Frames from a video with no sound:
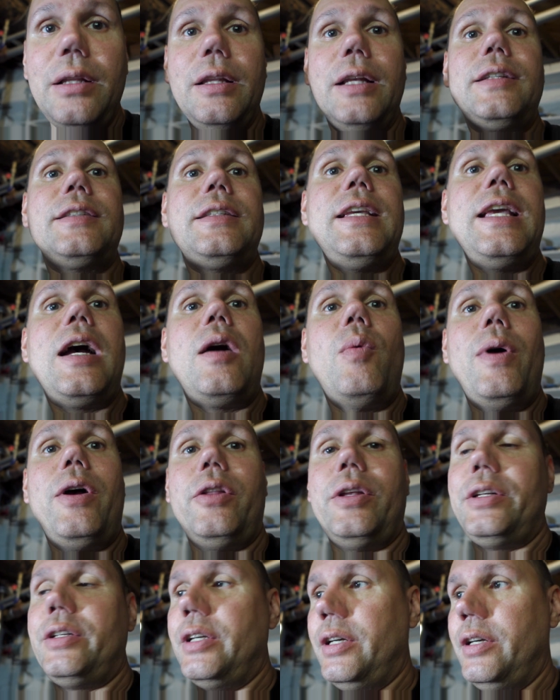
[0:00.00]
Let's see how
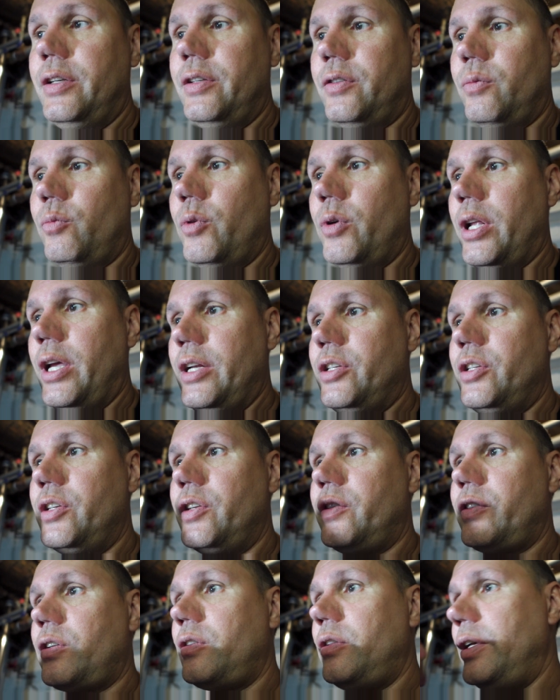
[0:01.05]
well it does when I
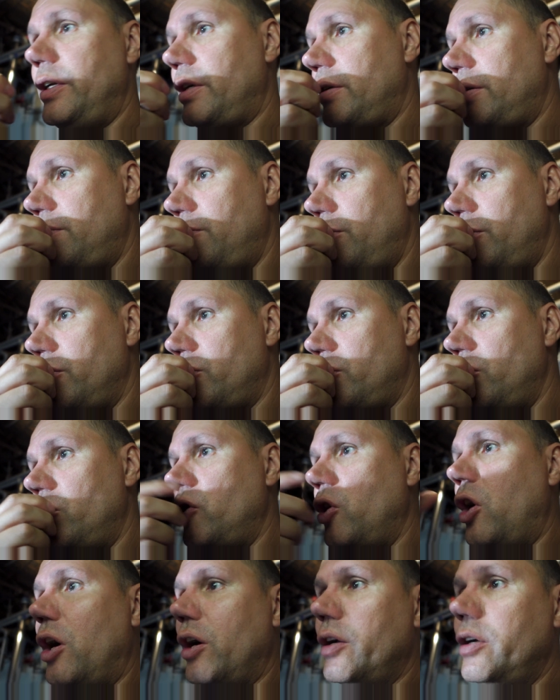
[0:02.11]
just click push to
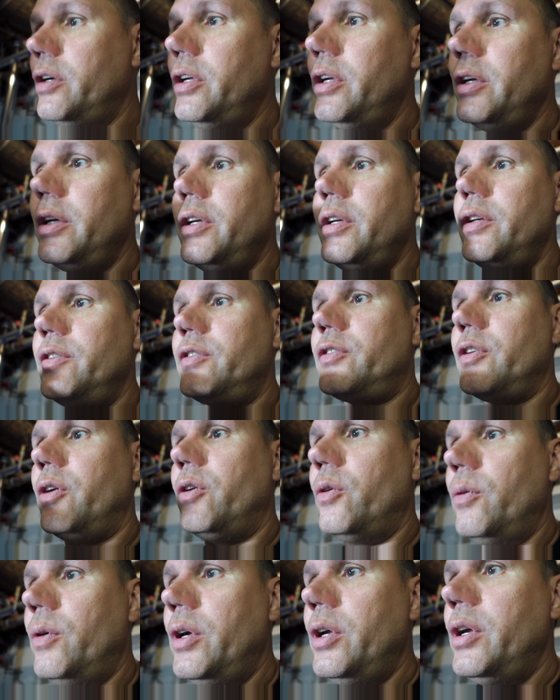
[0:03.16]
talk.
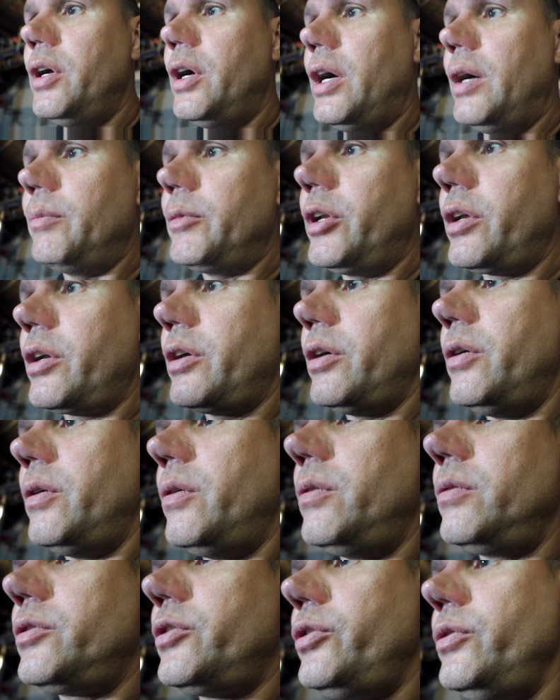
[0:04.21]
So I'm going to
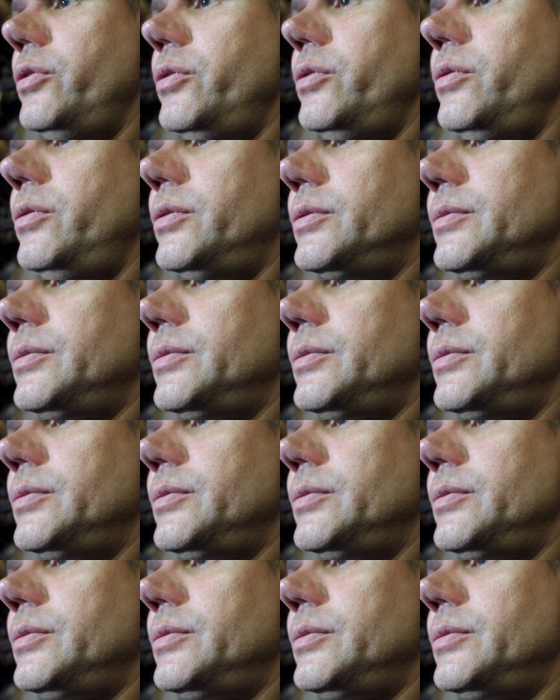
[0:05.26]
go to,